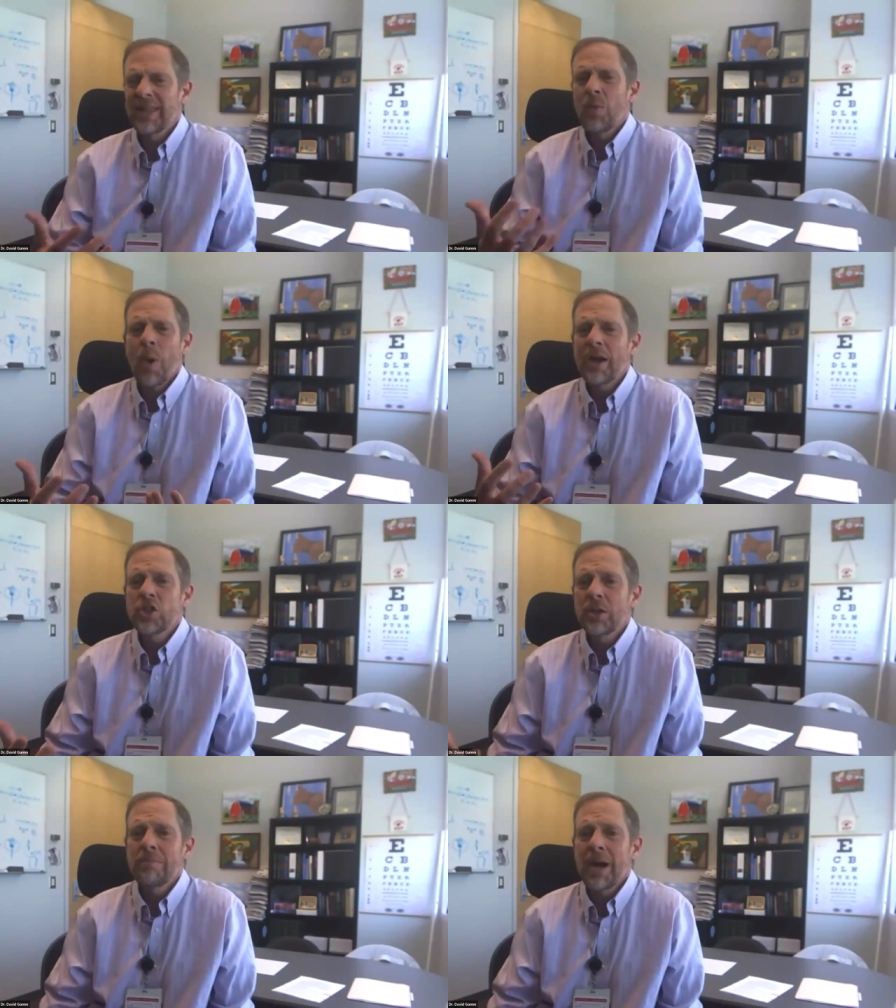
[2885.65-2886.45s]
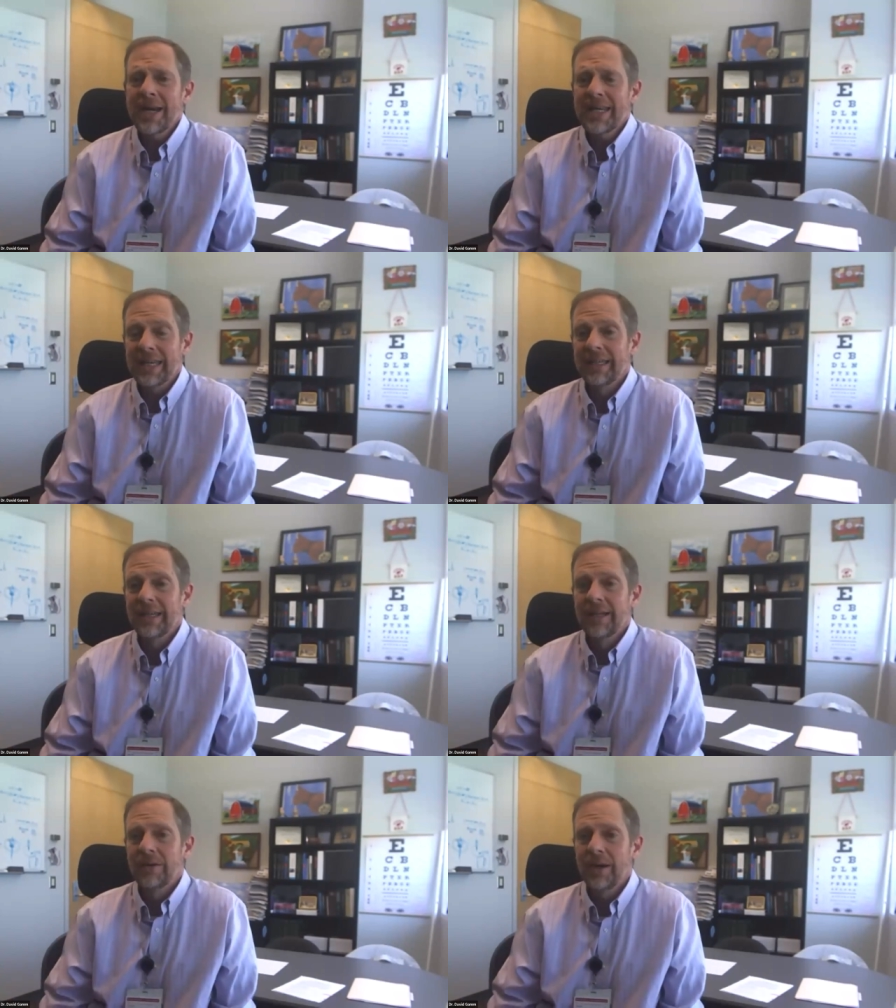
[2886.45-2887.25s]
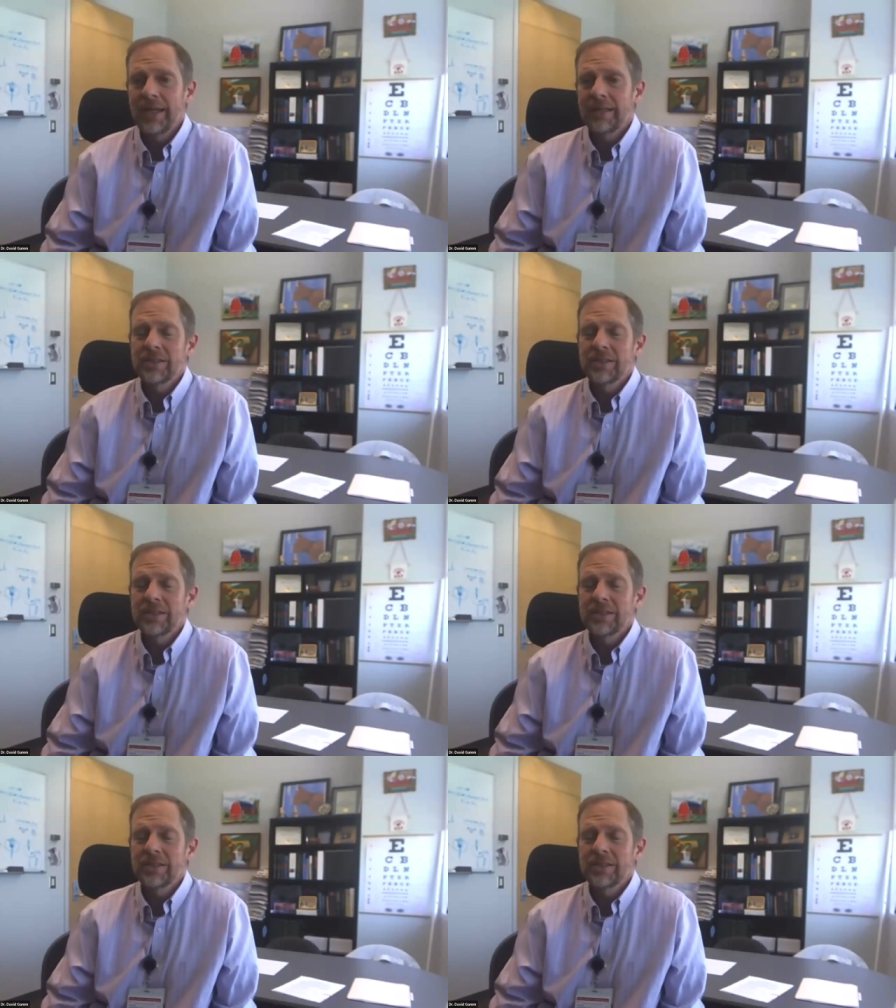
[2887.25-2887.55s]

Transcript: They want your money right?